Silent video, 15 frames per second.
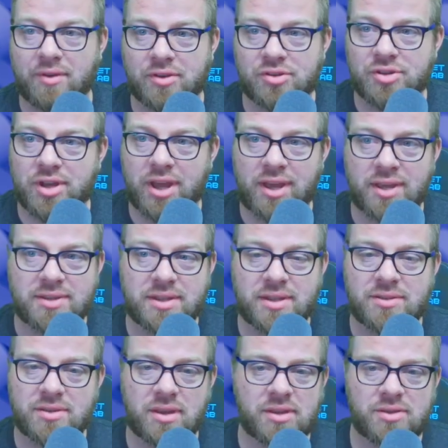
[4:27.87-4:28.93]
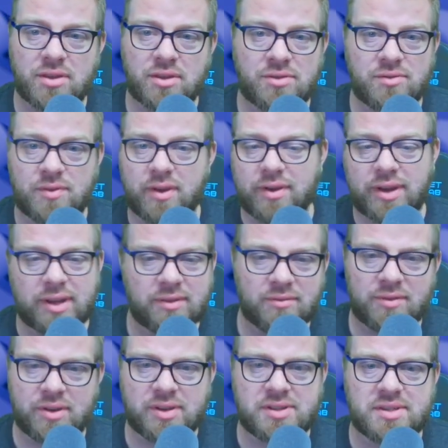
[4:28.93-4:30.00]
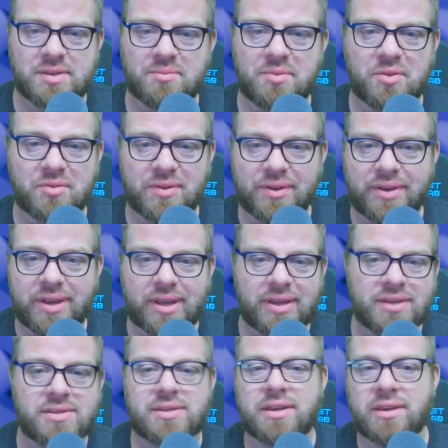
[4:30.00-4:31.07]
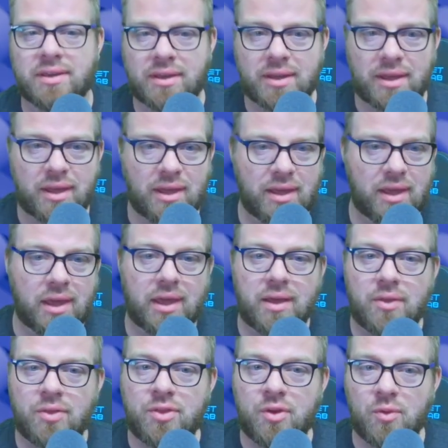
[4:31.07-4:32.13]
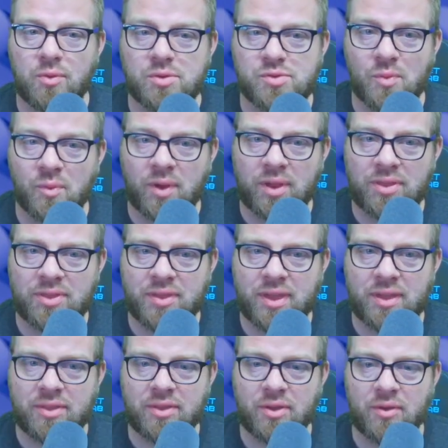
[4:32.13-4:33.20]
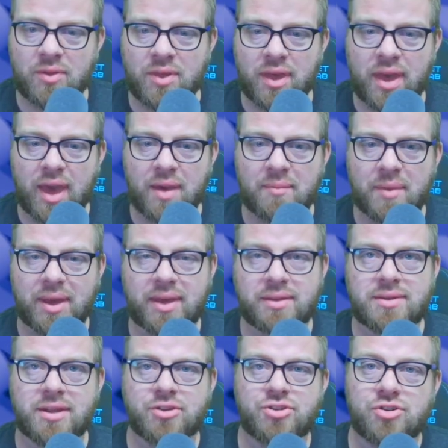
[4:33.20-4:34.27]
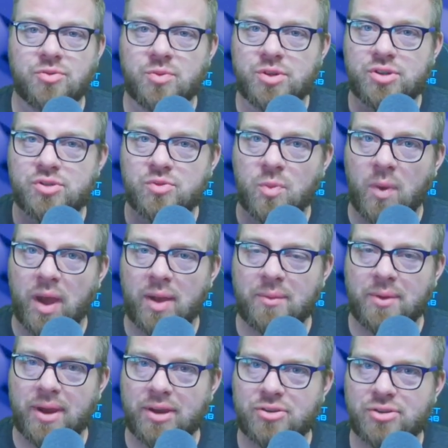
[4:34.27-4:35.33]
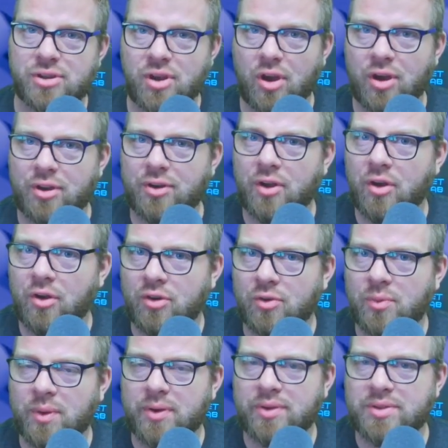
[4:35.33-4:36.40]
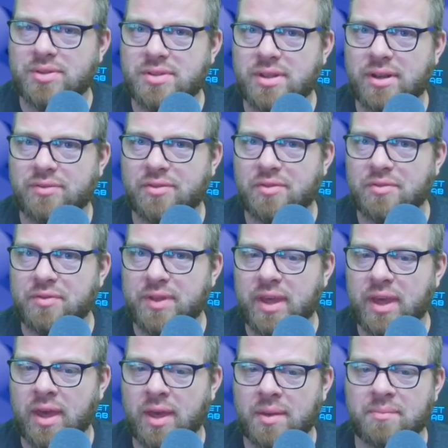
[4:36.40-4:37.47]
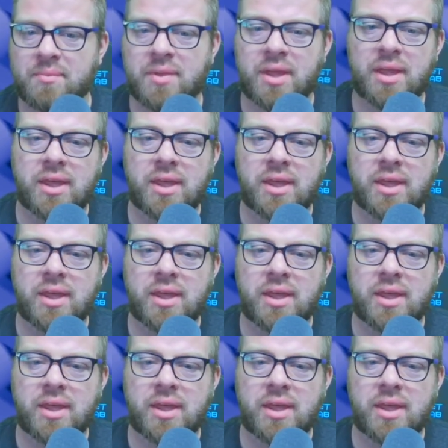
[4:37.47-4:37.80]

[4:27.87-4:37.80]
fun jazz. It's very simple, very easy. There was one thing though that got my attention, which is why we're actually on hardware instead of a VM,